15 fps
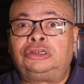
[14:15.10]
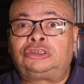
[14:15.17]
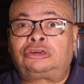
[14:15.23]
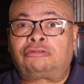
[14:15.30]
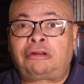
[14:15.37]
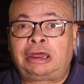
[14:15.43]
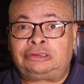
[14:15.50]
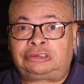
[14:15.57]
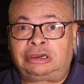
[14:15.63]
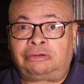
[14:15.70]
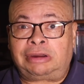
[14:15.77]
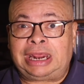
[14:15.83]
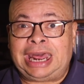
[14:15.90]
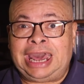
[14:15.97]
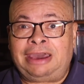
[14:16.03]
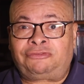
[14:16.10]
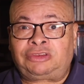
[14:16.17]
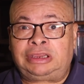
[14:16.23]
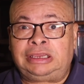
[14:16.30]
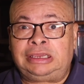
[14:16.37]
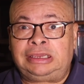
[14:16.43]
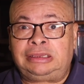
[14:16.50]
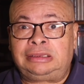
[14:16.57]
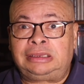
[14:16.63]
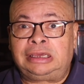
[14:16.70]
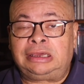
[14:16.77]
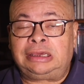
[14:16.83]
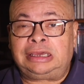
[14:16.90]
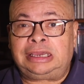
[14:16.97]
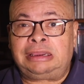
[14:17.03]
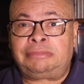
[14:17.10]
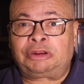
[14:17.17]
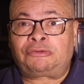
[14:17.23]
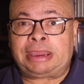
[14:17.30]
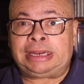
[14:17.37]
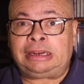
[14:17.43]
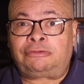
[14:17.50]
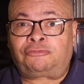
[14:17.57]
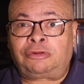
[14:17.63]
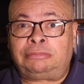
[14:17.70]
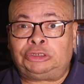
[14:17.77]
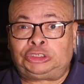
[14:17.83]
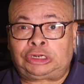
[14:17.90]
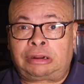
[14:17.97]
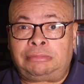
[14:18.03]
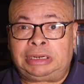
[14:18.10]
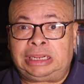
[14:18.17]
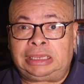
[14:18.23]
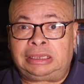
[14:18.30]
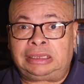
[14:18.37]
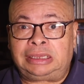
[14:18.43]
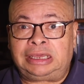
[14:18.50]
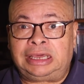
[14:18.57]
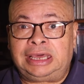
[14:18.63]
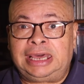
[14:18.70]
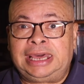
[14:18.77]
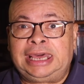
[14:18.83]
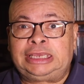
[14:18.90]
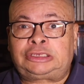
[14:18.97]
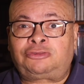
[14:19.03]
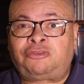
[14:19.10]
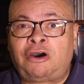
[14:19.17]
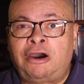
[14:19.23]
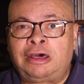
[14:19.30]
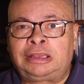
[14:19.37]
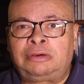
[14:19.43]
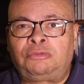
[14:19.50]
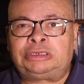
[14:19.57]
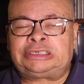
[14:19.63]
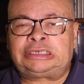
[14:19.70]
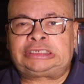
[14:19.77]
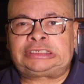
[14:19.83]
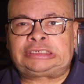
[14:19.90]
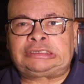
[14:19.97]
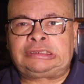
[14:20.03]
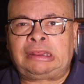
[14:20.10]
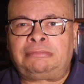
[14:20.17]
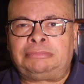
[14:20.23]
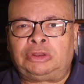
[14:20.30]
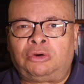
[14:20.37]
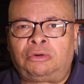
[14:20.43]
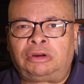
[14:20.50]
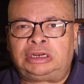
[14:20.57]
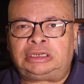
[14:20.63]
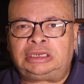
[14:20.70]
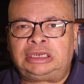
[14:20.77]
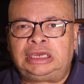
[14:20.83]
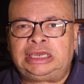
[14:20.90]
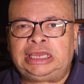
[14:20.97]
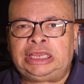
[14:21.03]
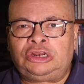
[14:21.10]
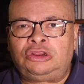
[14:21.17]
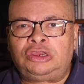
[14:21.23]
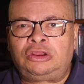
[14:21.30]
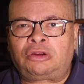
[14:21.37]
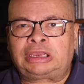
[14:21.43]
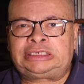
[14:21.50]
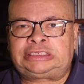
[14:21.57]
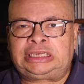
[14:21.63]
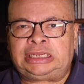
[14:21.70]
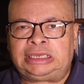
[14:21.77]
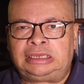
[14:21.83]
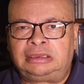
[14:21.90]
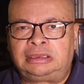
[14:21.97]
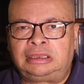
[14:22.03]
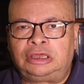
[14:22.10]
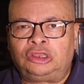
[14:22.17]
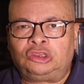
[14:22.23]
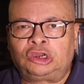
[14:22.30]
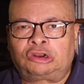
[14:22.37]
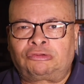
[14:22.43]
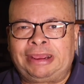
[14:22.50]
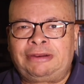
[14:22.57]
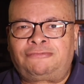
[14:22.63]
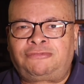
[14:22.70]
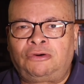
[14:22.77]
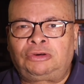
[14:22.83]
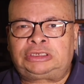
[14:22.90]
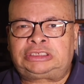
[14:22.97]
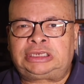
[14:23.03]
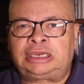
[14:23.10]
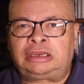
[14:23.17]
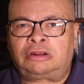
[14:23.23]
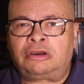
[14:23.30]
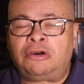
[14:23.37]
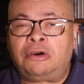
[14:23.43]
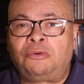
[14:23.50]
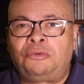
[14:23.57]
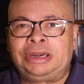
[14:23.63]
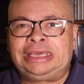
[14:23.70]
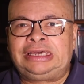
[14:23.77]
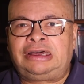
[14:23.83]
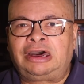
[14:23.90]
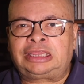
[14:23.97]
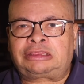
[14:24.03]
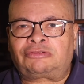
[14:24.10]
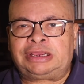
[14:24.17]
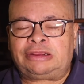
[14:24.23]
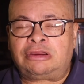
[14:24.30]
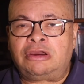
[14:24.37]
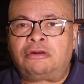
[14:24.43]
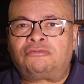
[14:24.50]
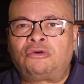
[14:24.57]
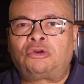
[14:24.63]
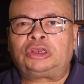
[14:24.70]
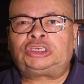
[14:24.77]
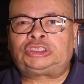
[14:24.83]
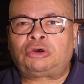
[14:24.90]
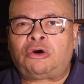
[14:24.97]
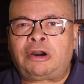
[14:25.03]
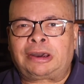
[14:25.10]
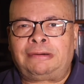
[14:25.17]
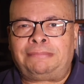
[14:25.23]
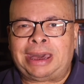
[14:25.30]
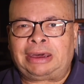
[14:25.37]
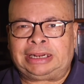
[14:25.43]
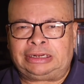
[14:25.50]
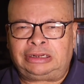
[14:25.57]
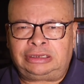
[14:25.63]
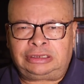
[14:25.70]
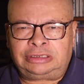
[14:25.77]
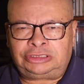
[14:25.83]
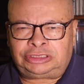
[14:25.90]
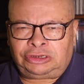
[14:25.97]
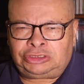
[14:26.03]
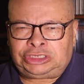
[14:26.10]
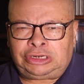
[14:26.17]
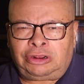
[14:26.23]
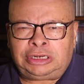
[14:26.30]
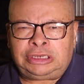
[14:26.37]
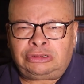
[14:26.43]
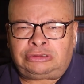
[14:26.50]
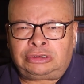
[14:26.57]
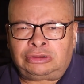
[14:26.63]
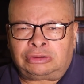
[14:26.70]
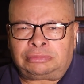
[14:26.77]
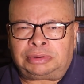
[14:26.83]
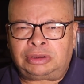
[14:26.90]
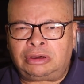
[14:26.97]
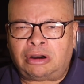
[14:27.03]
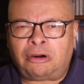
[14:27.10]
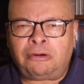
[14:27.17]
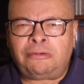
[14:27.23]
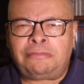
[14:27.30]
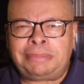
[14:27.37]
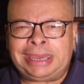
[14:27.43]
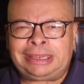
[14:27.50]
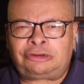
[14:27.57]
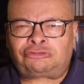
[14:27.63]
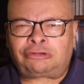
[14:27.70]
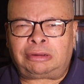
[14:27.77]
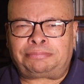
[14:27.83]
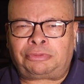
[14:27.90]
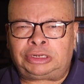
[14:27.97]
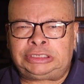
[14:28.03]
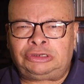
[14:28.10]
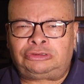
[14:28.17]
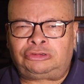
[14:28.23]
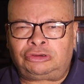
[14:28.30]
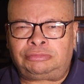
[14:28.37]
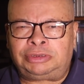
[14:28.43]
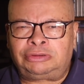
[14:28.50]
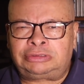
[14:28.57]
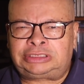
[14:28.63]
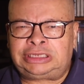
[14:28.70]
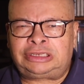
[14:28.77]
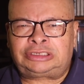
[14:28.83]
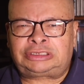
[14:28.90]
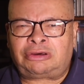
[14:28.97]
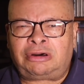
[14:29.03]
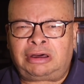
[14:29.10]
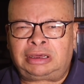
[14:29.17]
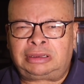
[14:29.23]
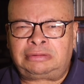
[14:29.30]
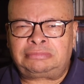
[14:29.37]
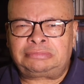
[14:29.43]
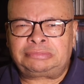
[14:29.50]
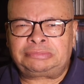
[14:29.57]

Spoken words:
Toronto after he immigrated from Germany. His father was a slumlord in New York City. The great folk singer Woody Guthrie wrote a song about it. Search it on YouTube. Old Man Trump on YouTube. You'll see the song.